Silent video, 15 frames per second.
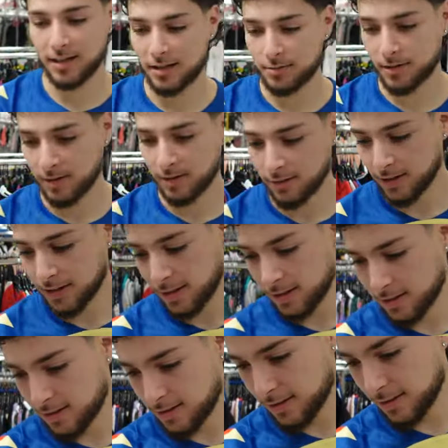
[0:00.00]
guys wanna know why?
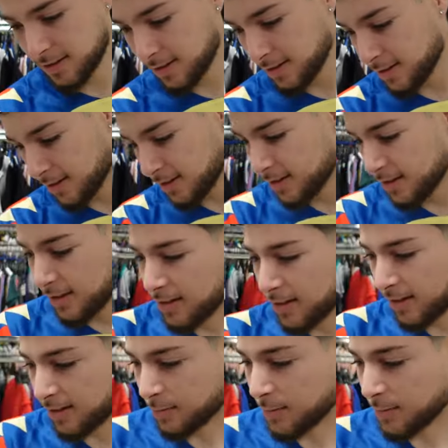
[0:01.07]
Because